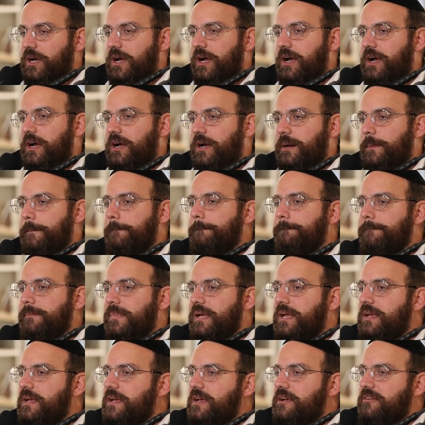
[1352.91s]

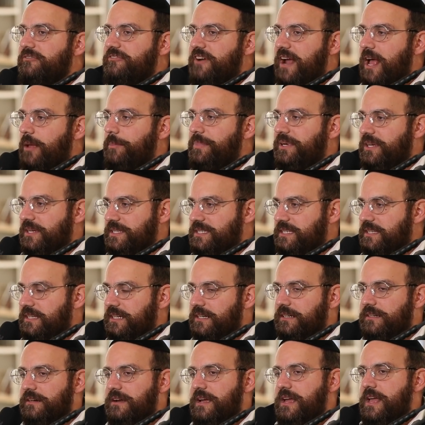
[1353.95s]
for helping us
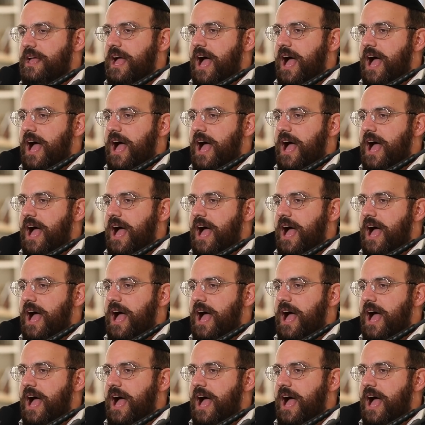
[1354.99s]
there.